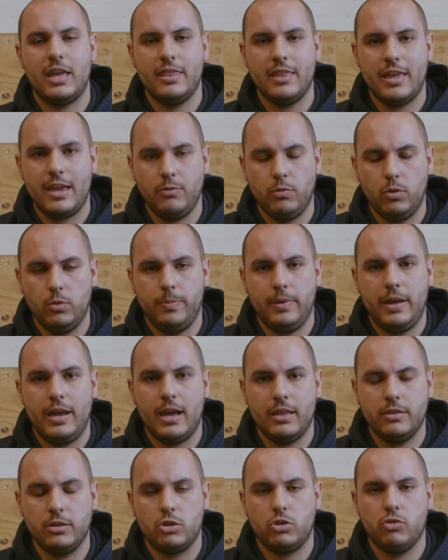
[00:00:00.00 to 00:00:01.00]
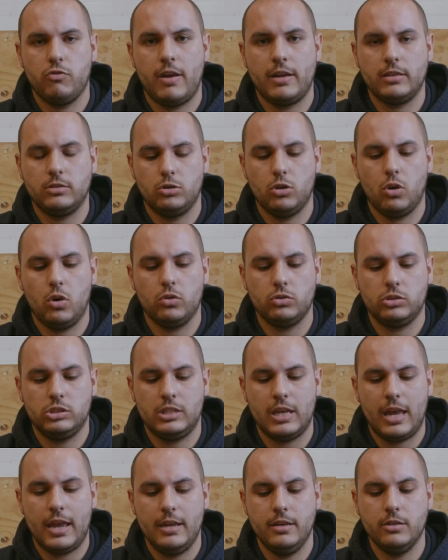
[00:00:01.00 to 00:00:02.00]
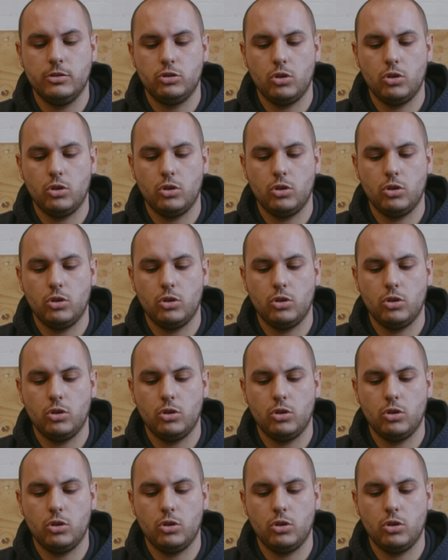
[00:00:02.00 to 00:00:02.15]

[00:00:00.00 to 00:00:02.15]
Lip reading: and they will be at the correct torque setting.